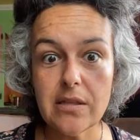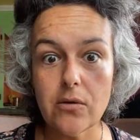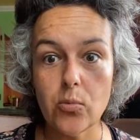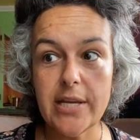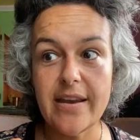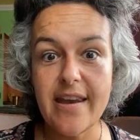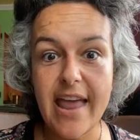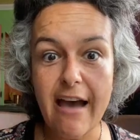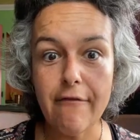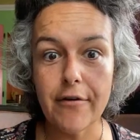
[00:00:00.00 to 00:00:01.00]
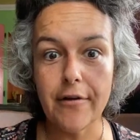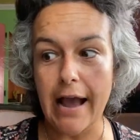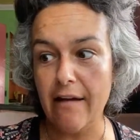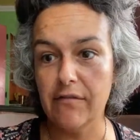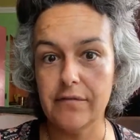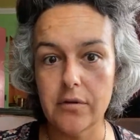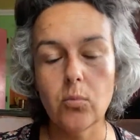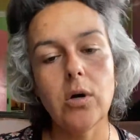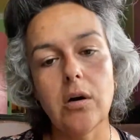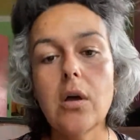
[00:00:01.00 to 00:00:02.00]
that we never have,
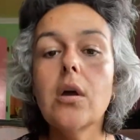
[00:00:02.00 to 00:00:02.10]
well,